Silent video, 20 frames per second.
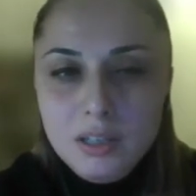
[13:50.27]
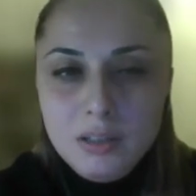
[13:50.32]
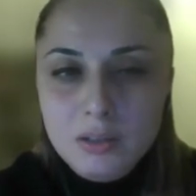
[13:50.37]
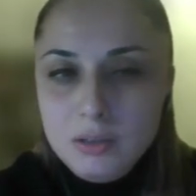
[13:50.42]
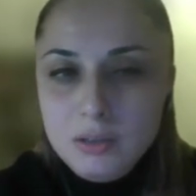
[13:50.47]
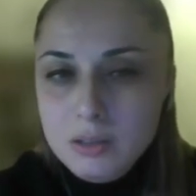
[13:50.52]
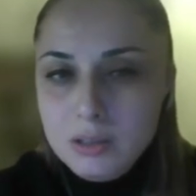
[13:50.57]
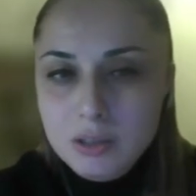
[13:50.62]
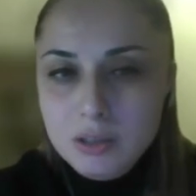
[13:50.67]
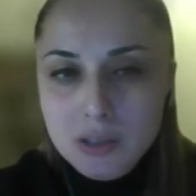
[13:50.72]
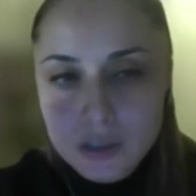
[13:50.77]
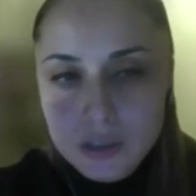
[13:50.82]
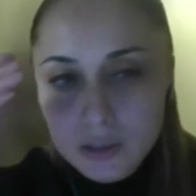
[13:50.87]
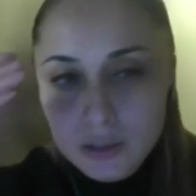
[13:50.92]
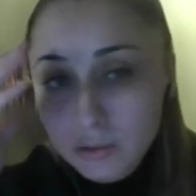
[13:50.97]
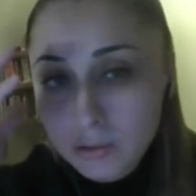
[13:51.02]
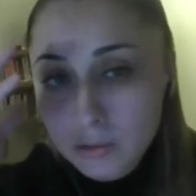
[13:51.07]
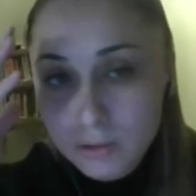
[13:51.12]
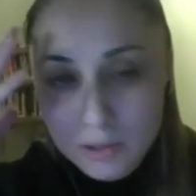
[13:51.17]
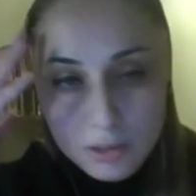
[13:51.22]

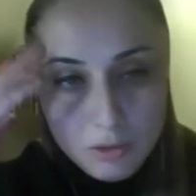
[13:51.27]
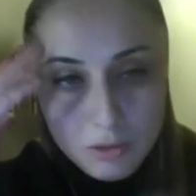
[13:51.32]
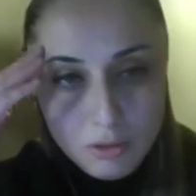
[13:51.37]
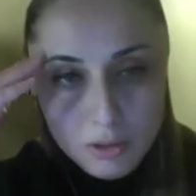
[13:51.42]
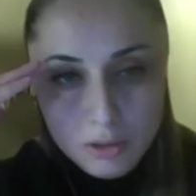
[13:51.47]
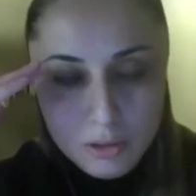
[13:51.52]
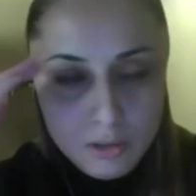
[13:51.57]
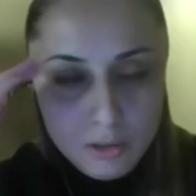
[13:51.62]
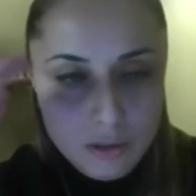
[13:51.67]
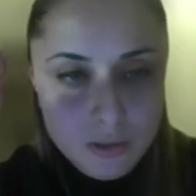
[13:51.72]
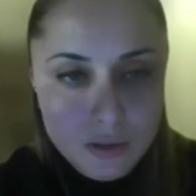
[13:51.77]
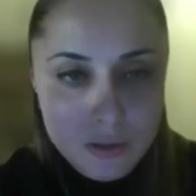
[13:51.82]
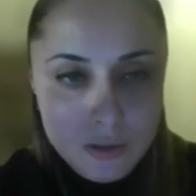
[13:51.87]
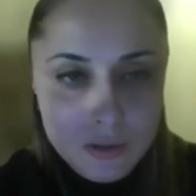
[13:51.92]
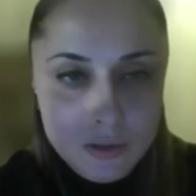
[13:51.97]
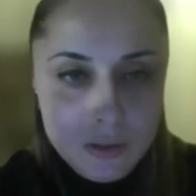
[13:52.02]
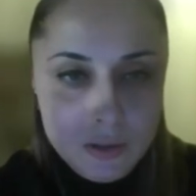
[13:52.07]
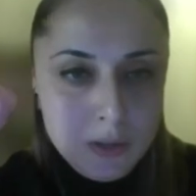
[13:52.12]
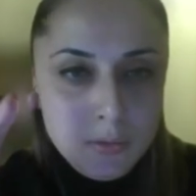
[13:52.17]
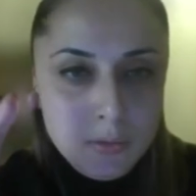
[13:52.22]
or who is going
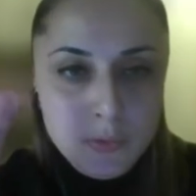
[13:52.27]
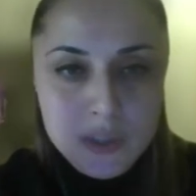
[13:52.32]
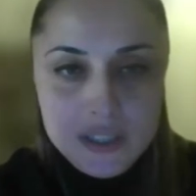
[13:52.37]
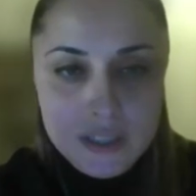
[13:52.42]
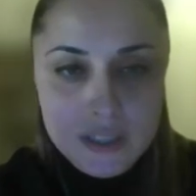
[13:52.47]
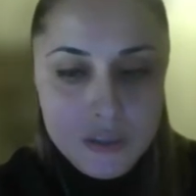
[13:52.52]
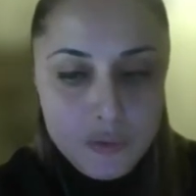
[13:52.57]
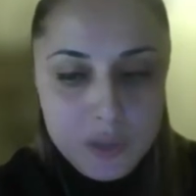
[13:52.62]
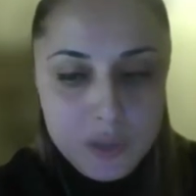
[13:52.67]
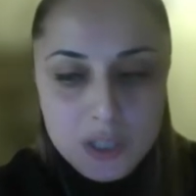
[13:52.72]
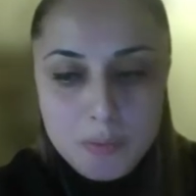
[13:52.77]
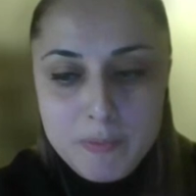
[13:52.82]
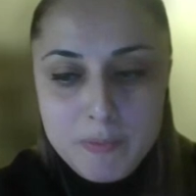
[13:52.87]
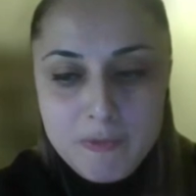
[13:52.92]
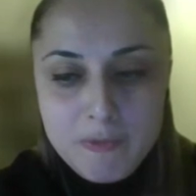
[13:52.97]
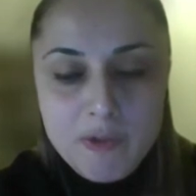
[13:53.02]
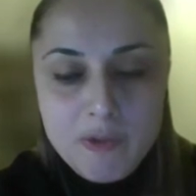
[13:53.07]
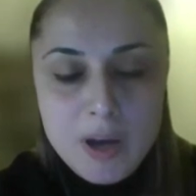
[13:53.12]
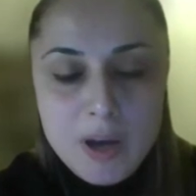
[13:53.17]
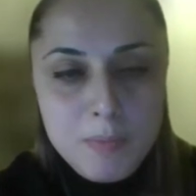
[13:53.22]
to visit with
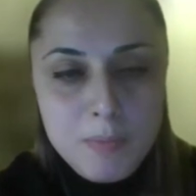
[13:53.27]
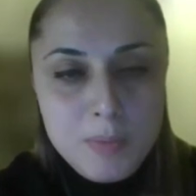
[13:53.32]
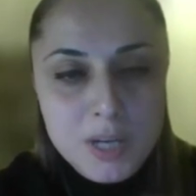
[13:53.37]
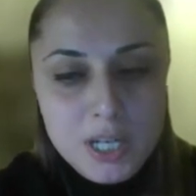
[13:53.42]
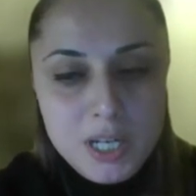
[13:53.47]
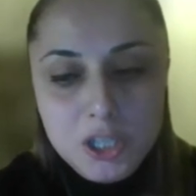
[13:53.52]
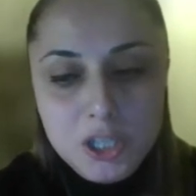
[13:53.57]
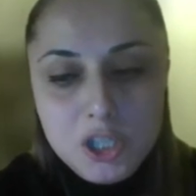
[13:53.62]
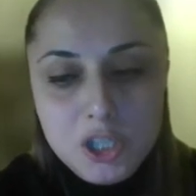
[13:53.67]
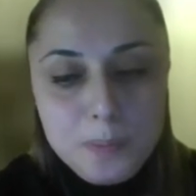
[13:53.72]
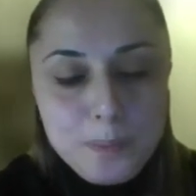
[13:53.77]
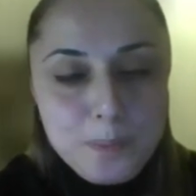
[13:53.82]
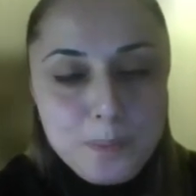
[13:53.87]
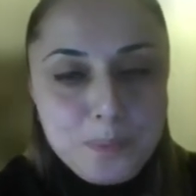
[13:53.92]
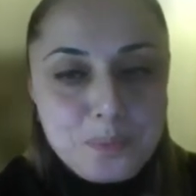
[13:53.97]
web page.